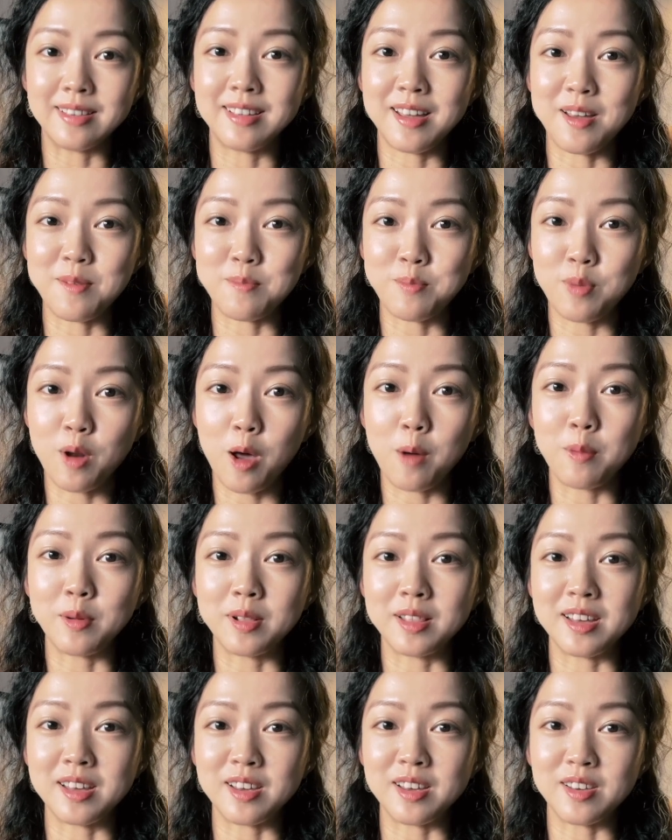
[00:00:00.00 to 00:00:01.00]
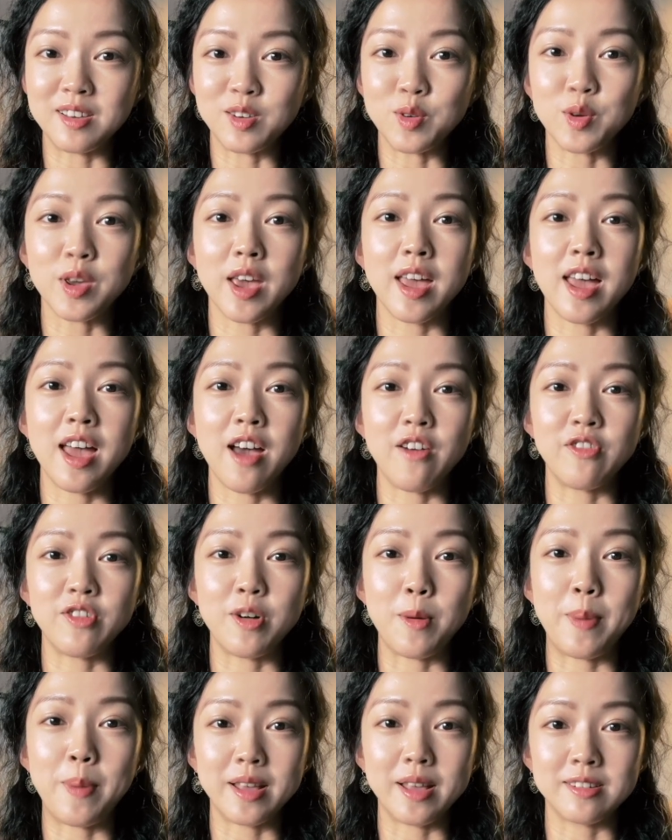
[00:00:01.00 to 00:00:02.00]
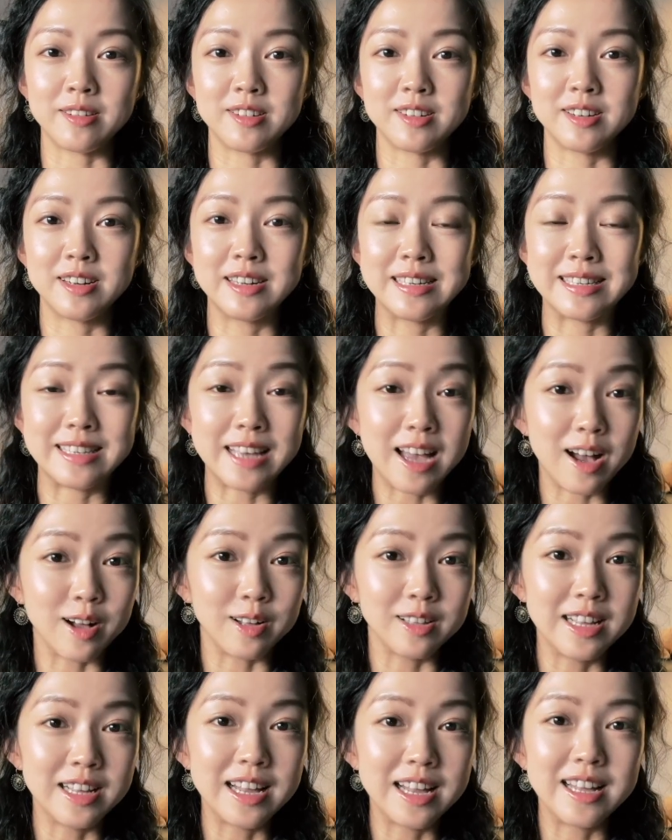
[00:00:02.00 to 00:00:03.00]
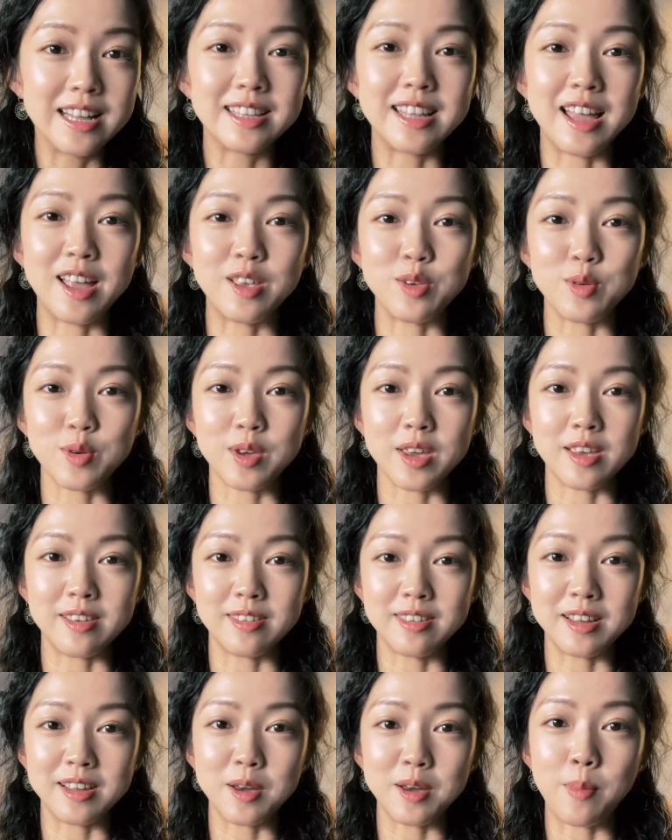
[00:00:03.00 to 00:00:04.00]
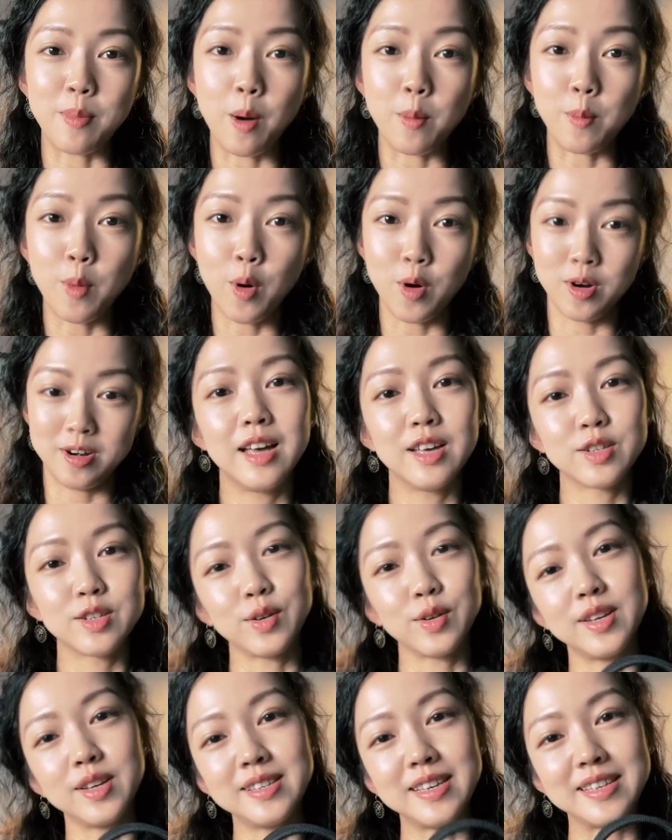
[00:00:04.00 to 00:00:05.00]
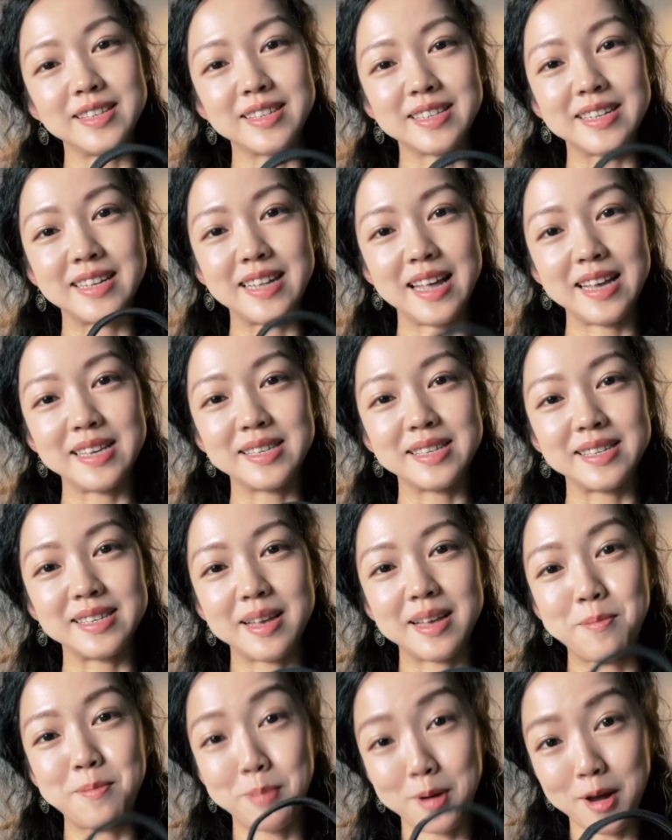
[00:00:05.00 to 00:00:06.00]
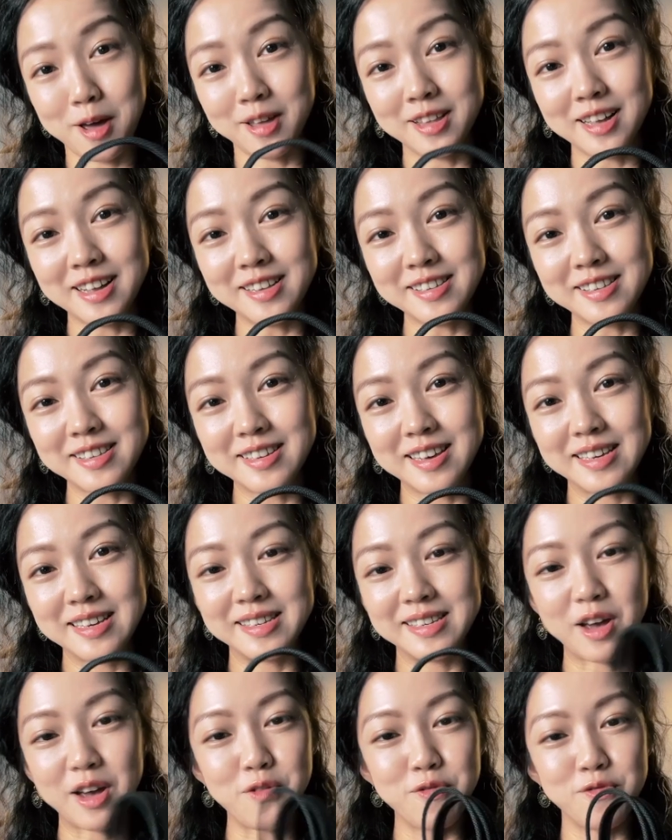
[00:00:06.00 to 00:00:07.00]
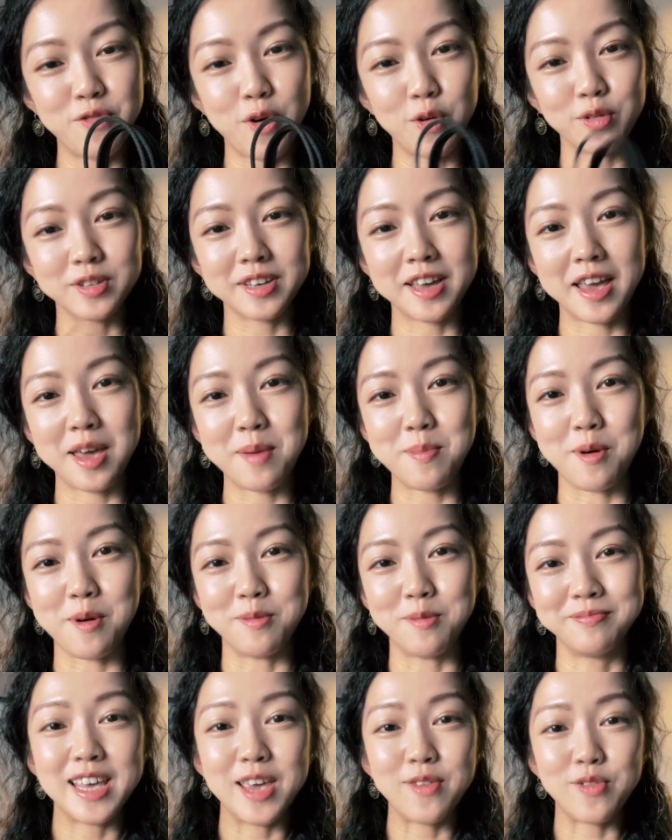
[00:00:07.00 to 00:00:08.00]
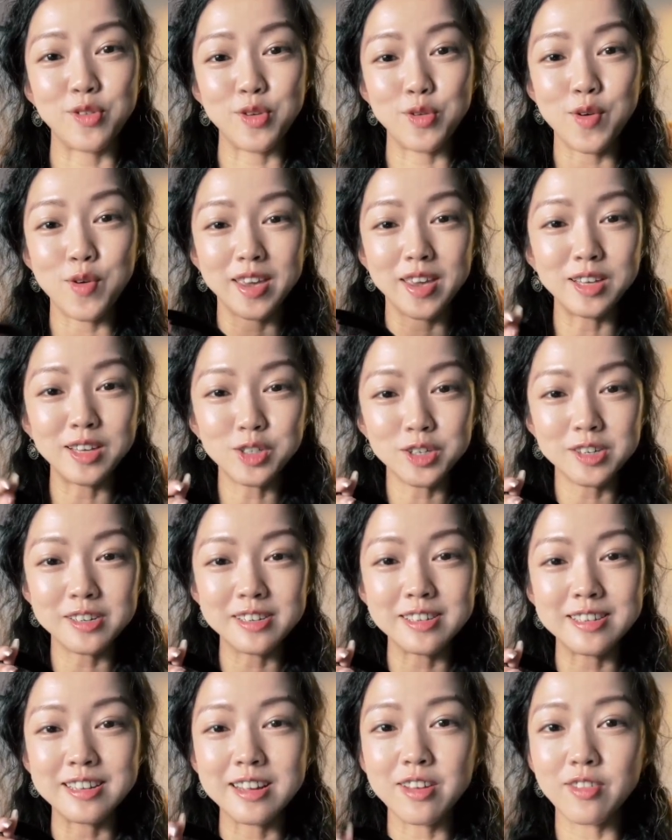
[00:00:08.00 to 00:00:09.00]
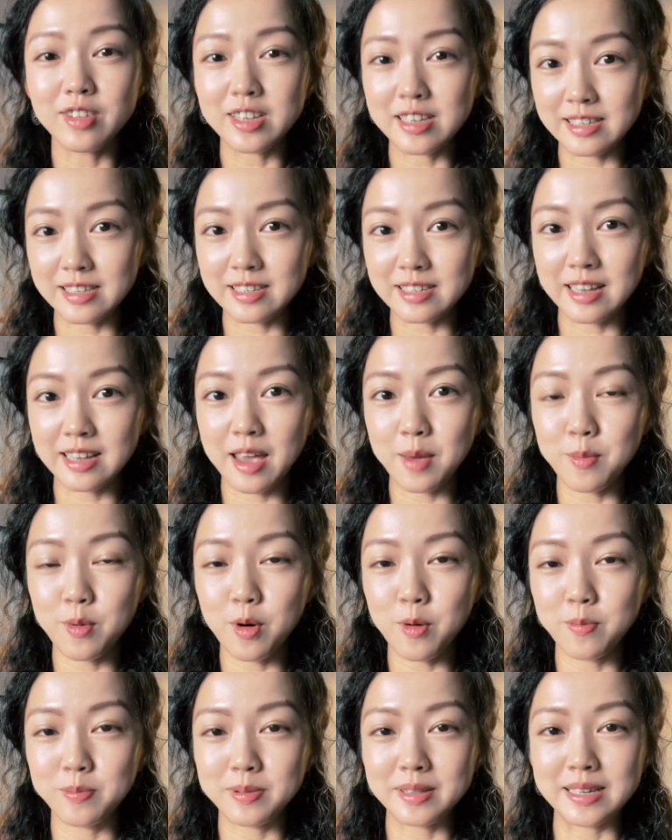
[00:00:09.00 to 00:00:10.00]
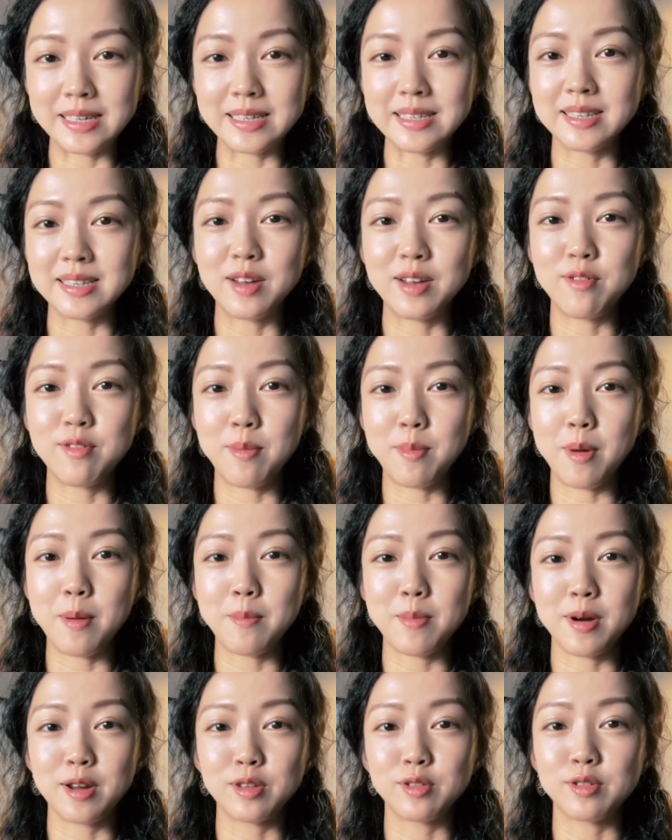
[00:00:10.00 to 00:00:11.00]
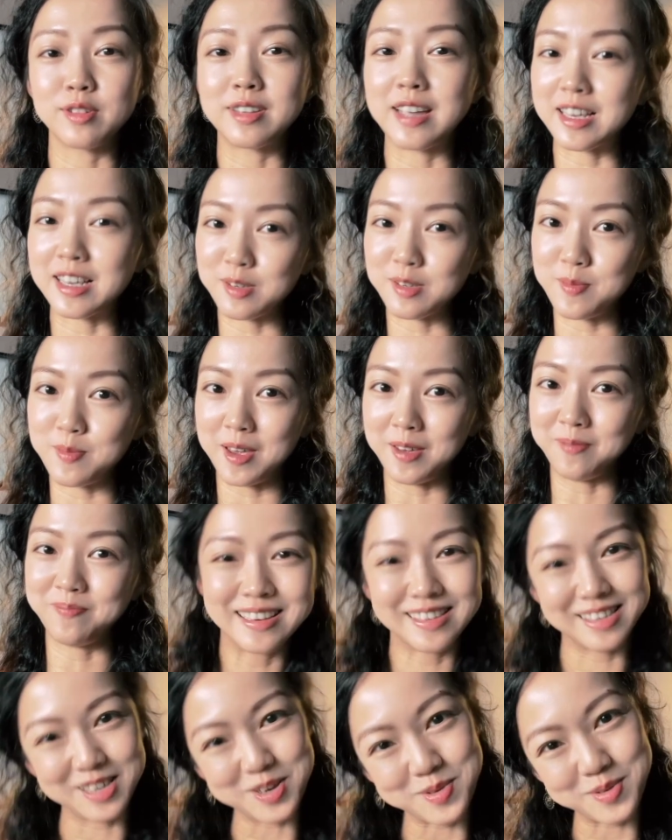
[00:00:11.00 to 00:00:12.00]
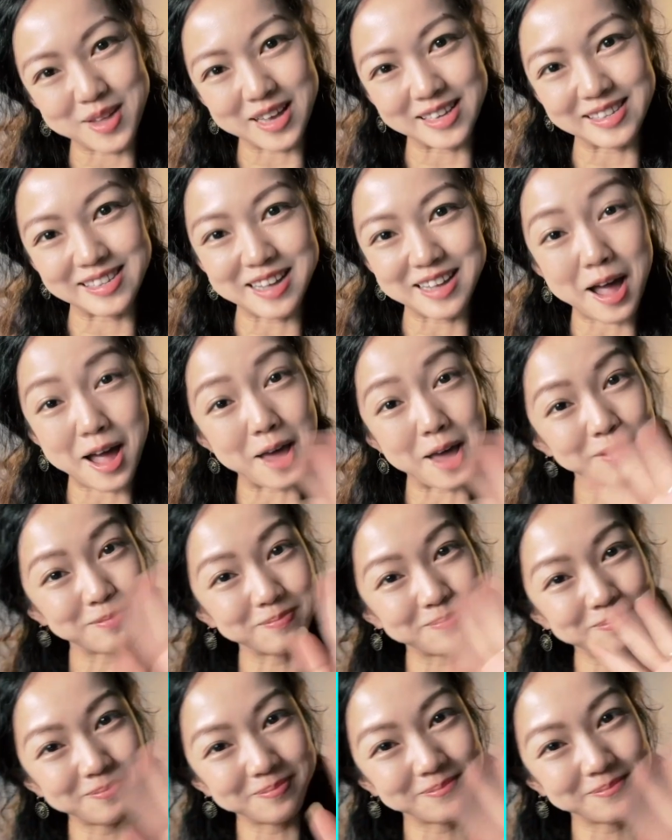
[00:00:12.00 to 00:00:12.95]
then probably you can have a better sale, then you can think about more. So this is today's product, self-fold cable. If you are interested in this cable, please remember to test me. See you next time.